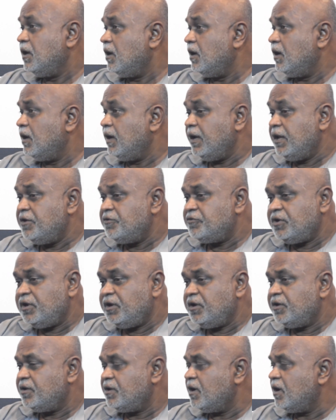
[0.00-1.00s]
In
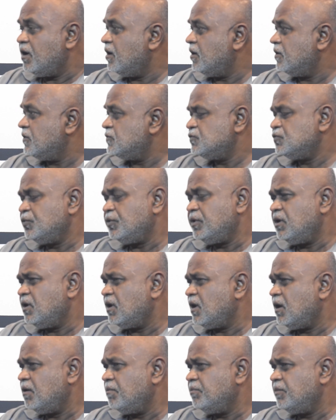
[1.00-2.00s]
Trinidad,
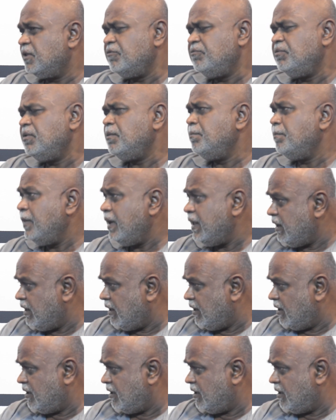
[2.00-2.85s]
Suriname, there have been many.